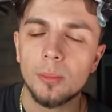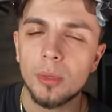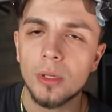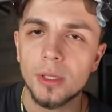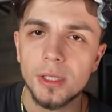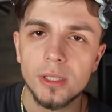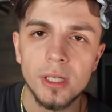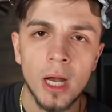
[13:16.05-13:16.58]

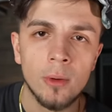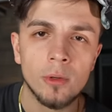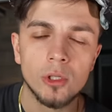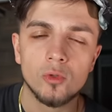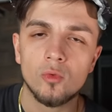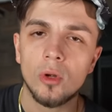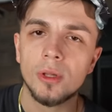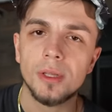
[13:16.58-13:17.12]
police
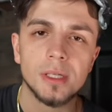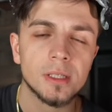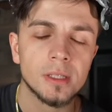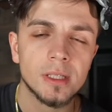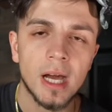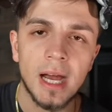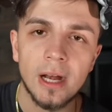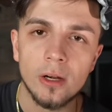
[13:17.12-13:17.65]
sirens run the
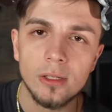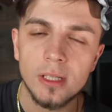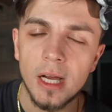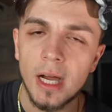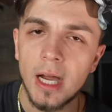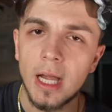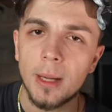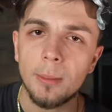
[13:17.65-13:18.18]
entire
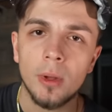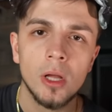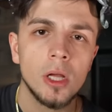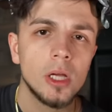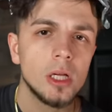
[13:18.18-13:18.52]
time?